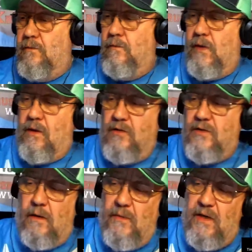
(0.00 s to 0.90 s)
because
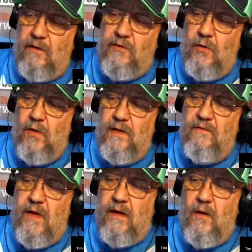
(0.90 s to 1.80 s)
I mean, if you leave
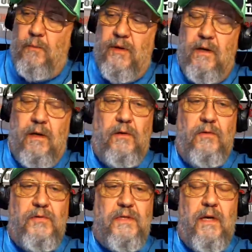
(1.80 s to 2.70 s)
that open and you
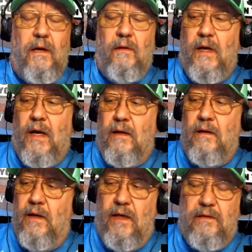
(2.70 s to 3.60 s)
snell that,
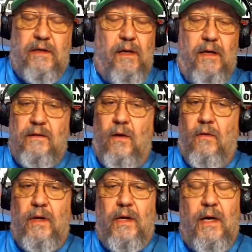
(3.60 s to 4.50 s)
it's
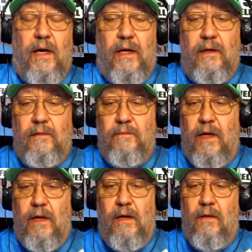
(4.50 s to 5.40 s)
going to cut it. It